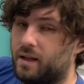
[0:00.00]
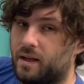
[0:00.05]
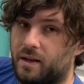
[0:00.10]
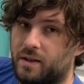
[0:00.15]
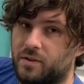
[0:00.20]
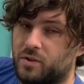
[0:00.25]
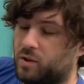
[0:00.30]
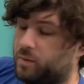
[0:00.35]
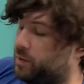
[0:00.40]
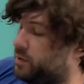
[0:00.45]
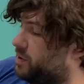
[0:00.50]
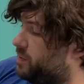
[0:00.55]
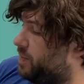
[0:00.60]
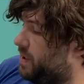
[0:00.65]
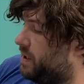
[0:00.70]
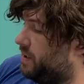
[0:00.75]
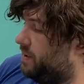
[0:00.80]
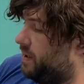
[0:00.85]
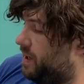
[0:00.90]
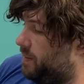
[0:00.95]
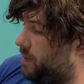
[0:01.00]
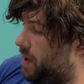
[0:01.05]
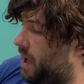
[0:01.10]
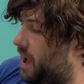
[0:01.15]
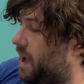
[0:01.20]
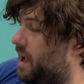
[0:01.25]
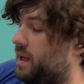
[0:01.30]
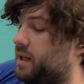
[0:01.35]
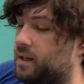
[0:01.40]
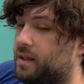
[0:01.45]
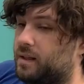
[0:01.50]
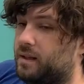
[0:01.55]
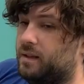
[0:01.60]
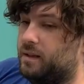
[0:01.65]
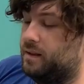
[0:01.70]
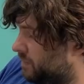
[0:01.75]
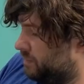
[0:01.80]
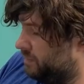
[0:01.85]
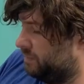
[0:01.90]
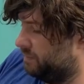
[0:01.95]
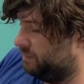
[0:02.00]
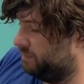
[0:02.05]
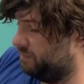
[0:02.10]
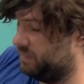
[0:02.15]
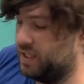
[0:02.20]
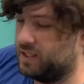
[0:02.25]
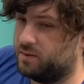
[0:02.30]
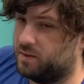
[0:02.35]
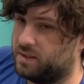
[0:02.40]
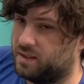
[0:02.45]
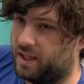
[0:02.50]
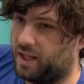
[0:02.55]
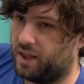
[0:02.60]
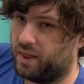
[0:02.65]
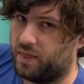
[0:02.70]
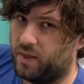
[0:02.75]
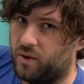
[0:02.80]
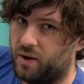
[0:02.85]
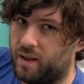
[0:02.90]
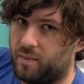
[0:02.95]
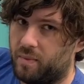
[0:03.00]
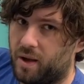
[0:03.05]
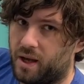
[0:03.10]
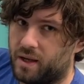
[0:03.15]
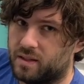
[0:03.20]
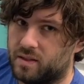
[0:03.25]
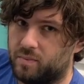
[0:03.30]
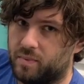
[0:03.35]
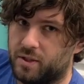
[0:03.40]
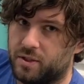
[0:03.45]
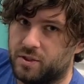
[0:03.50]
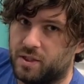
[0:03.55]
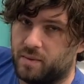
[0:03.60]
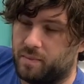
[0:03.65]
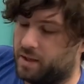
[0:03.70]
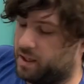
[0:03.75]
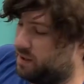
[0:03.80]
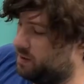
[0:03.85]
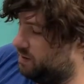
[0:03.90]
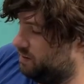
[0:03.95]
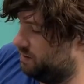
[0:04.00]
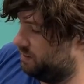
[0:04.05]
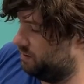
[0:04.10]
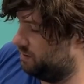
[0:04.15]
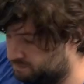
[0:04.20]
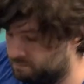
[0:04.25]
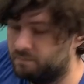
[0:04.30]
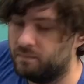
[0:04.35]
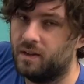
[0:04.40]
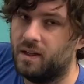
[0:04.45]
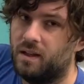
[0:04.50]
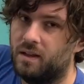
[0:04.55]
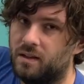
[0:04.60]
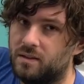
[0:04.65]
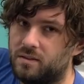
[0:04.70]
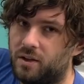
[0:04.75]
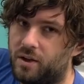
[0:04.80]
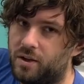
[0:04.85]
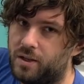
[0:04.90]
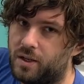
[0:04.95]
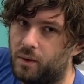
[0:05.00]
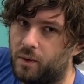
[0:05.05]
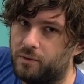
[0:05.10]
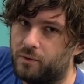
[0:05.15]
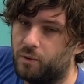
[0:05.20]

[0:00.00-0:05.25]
and a Super Speed Type-A. This was like 30 bucks plus shipping. So you know, of